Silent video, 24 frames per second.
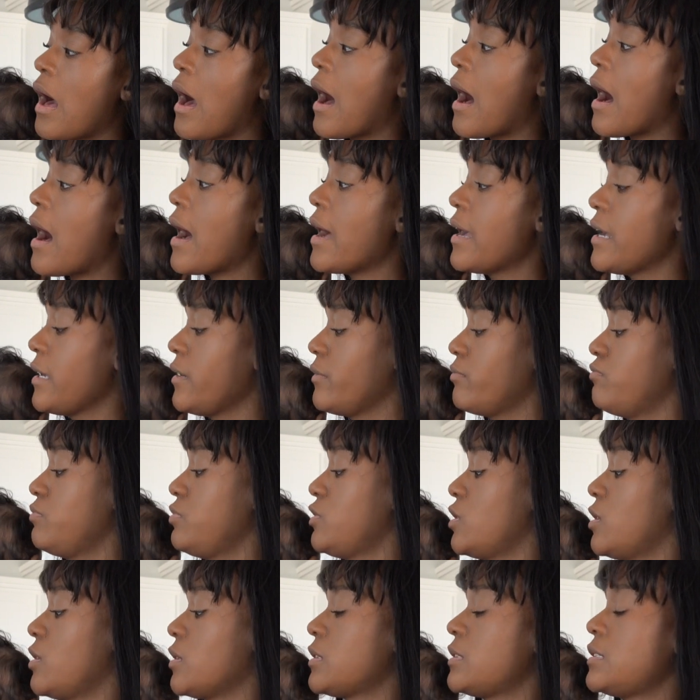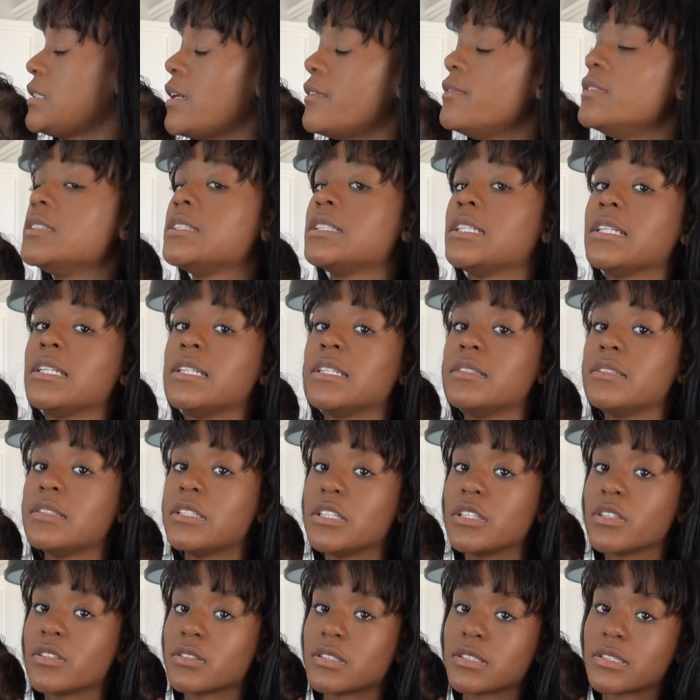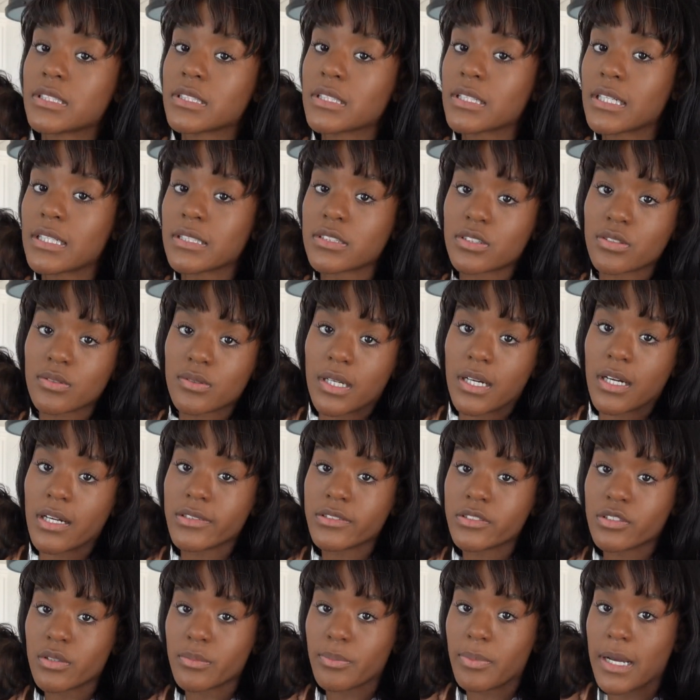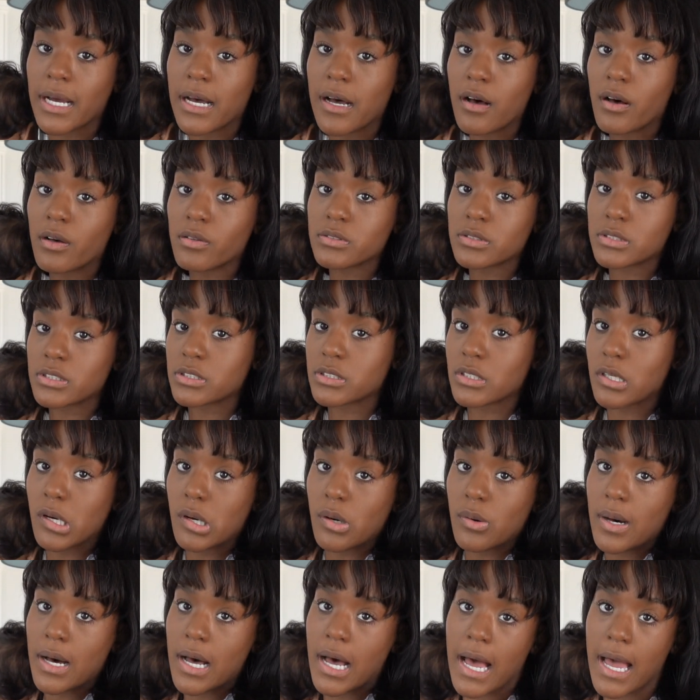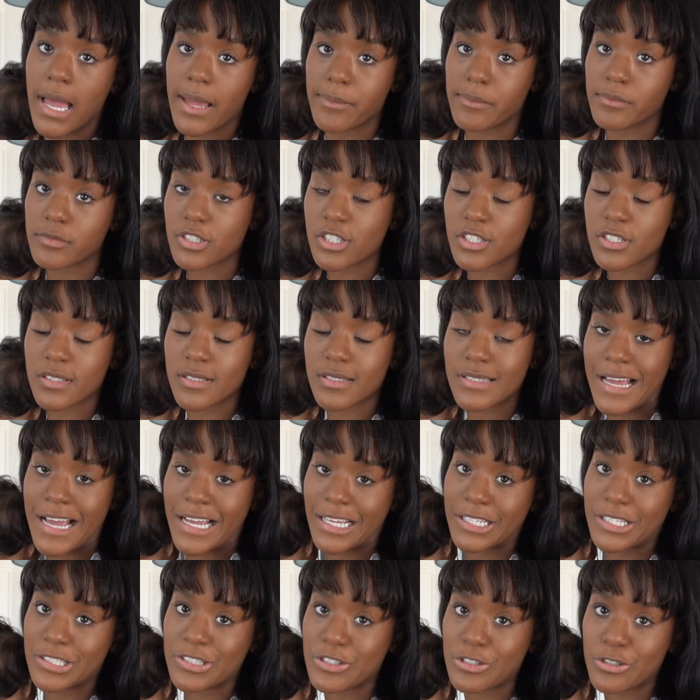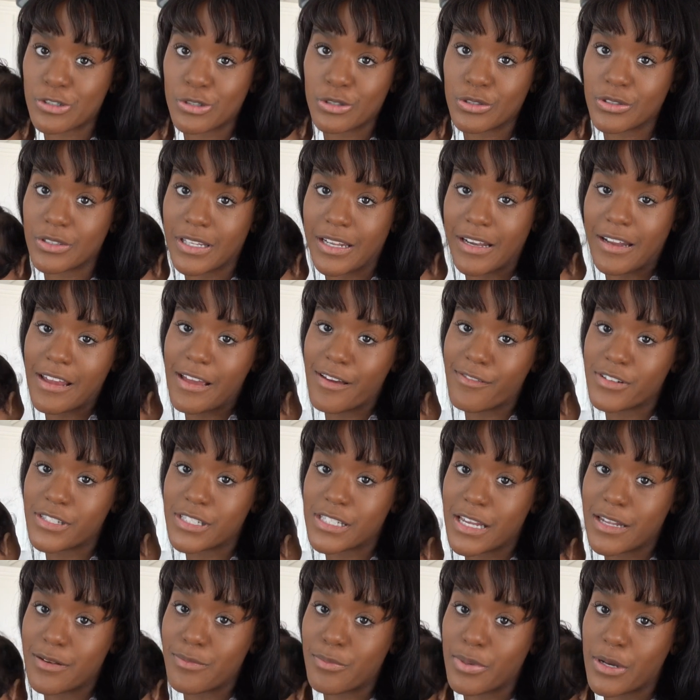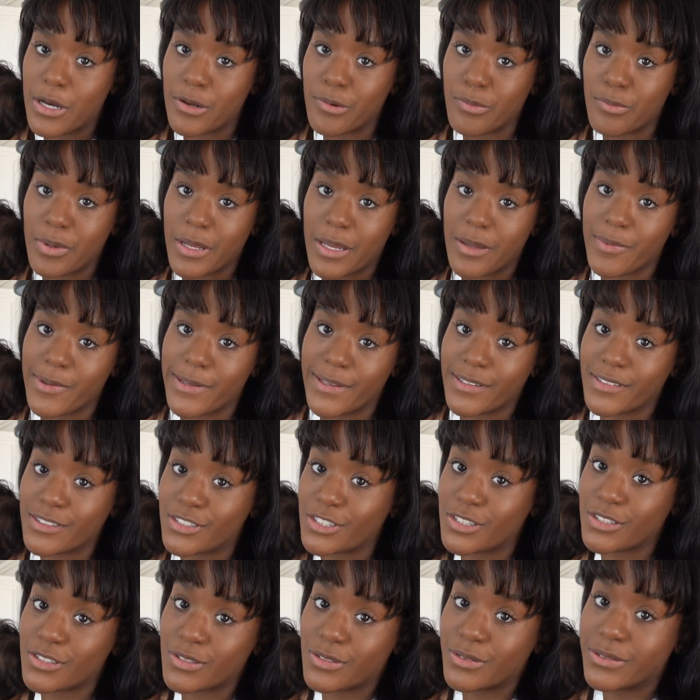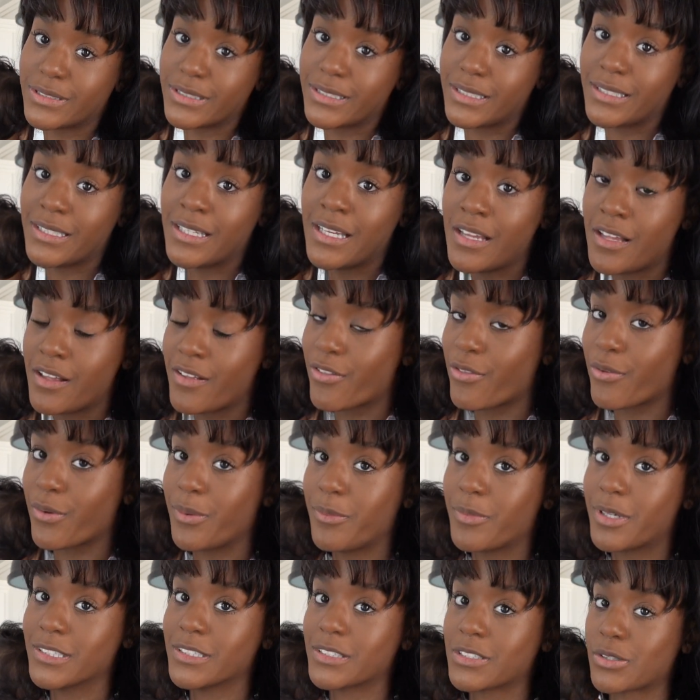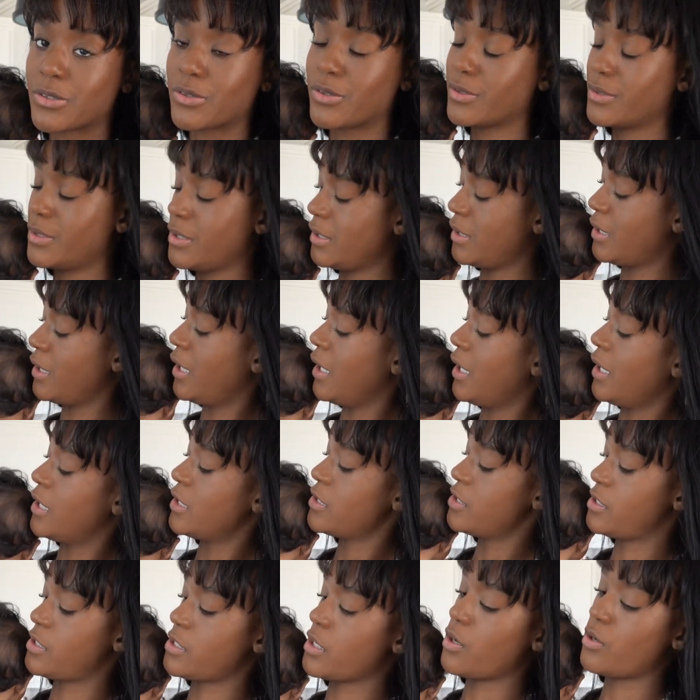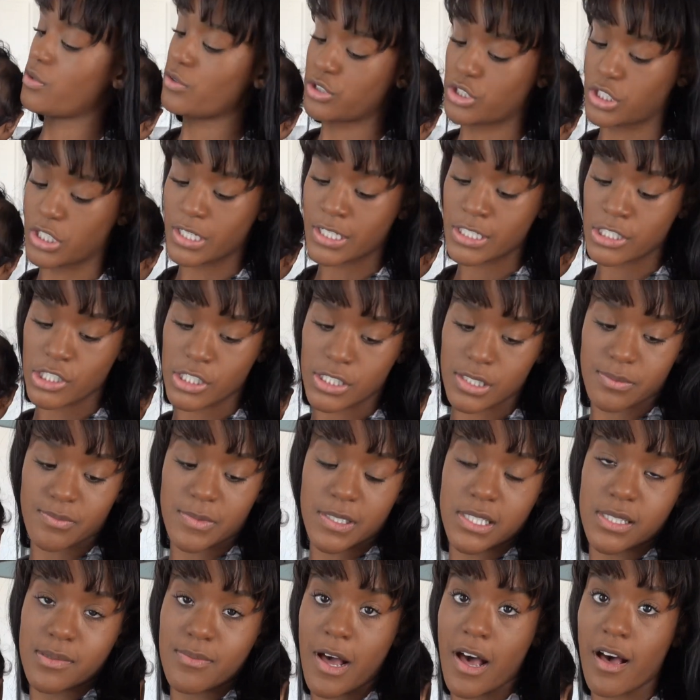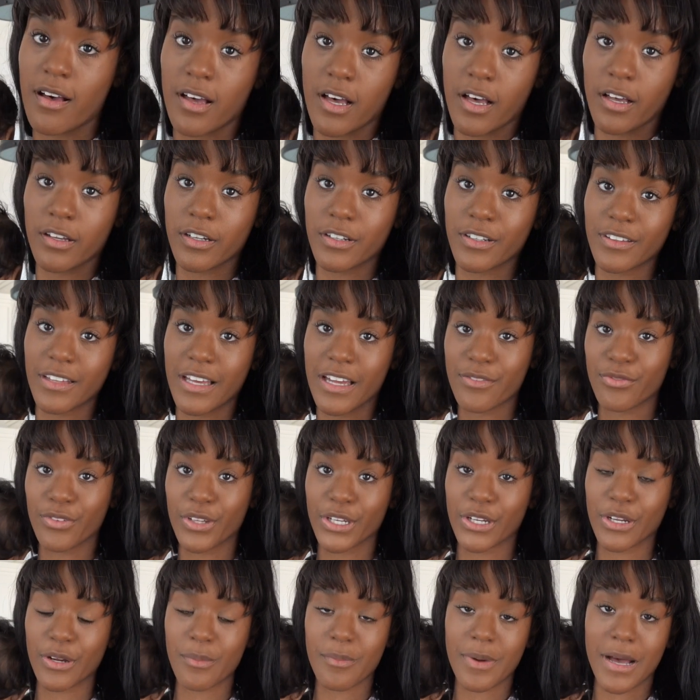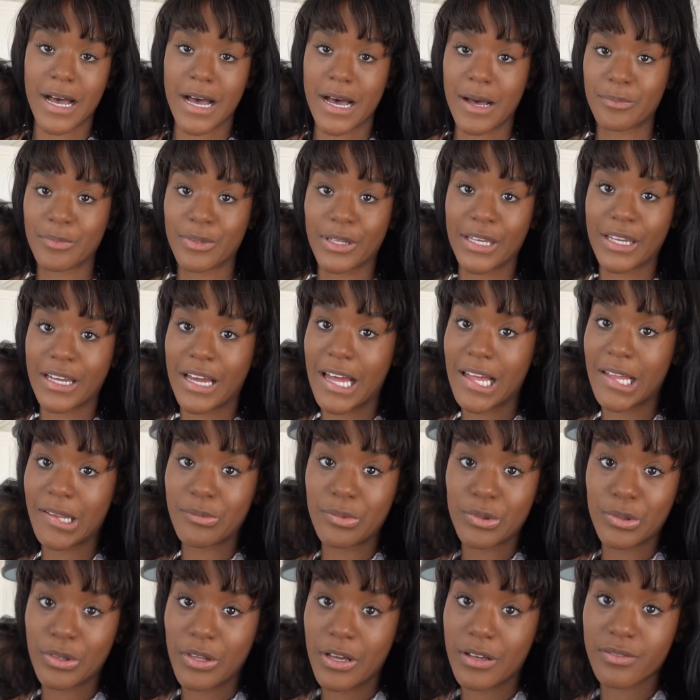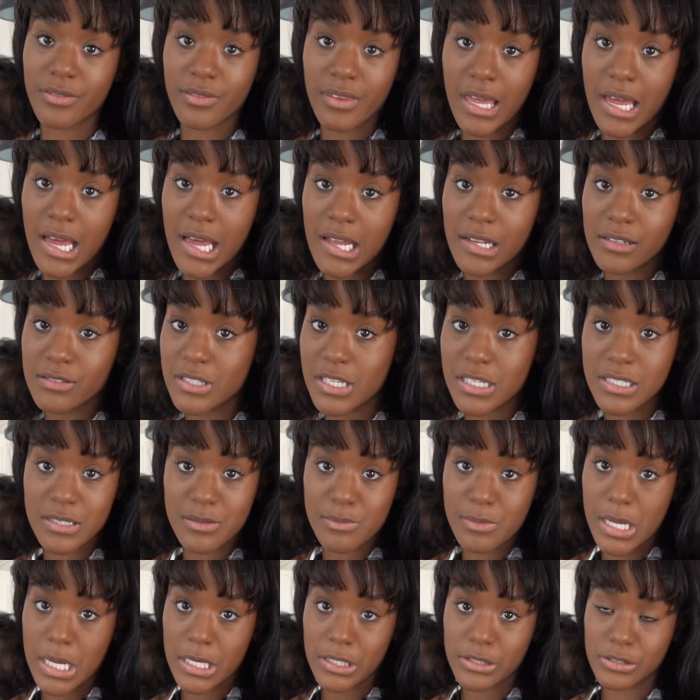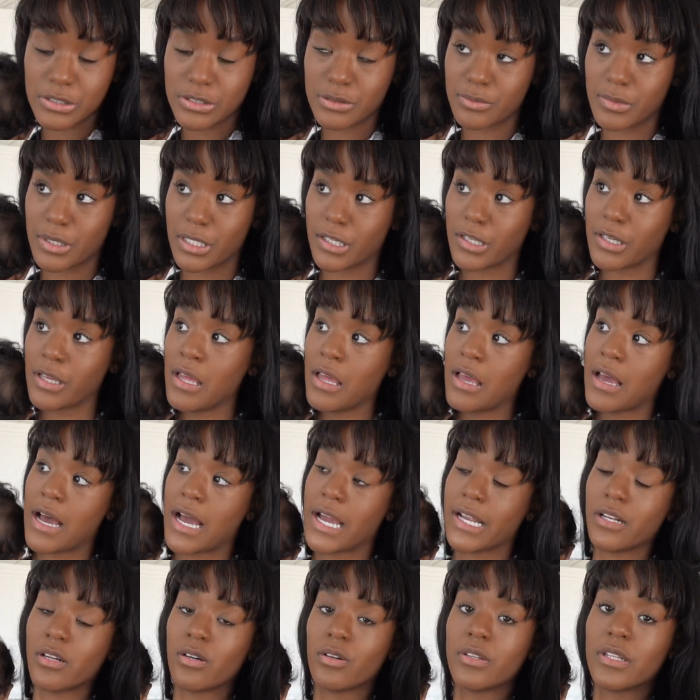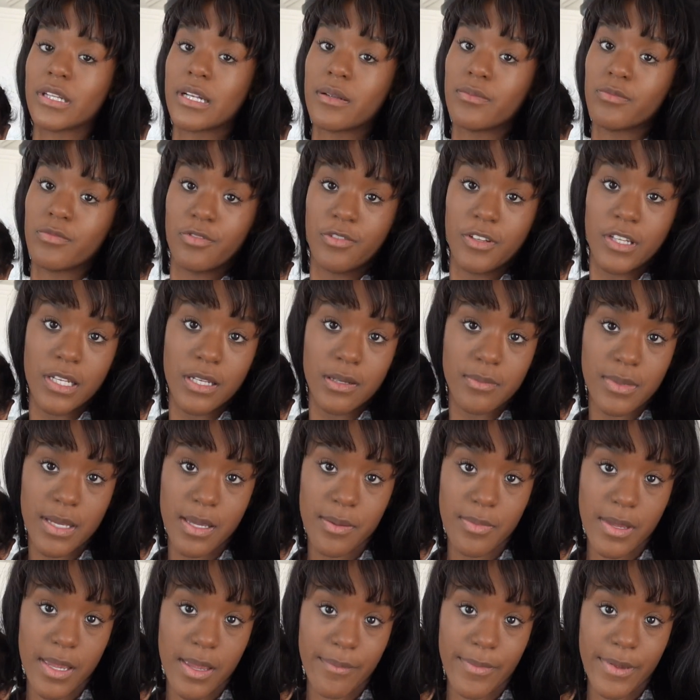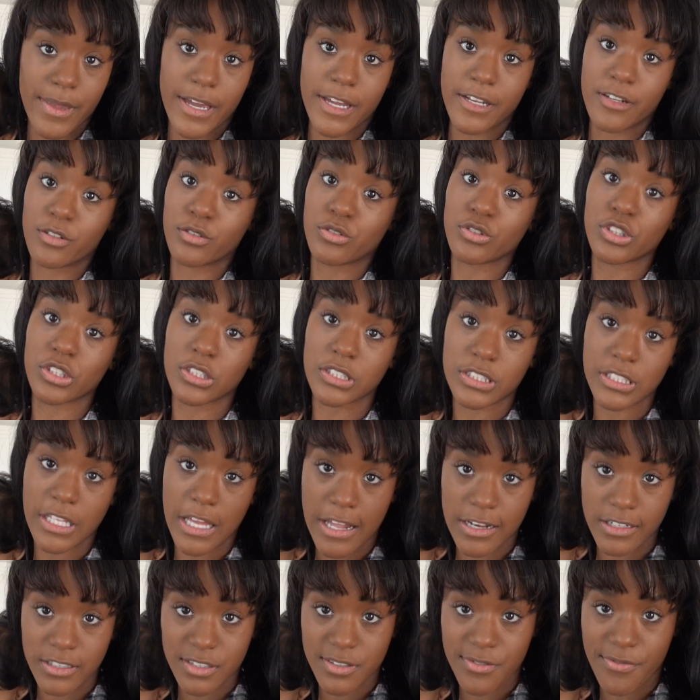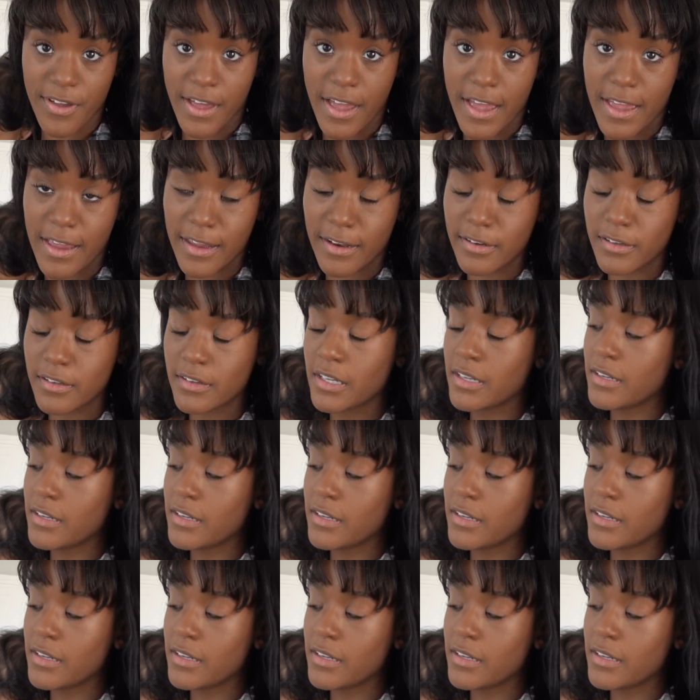I took 17 years to get to 100 pounds, so I'm just not concerned that I have a 10-pound baby and she's only 3 months old. So she can just be small all her life like her mom. Like, I love that. Doesn't matter to me. I know that I'm feeding my baby. I know she's satisfied.